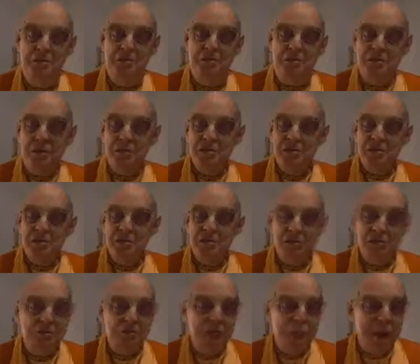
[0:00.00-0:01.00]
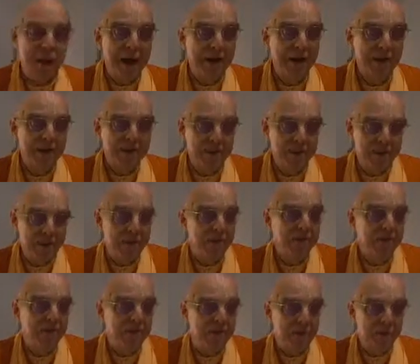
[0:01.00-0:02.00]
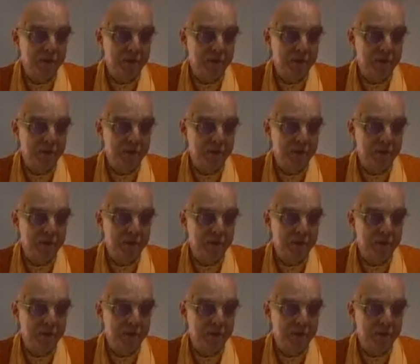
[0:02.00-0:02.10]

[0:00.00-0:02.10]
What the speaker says: philosophy of duality or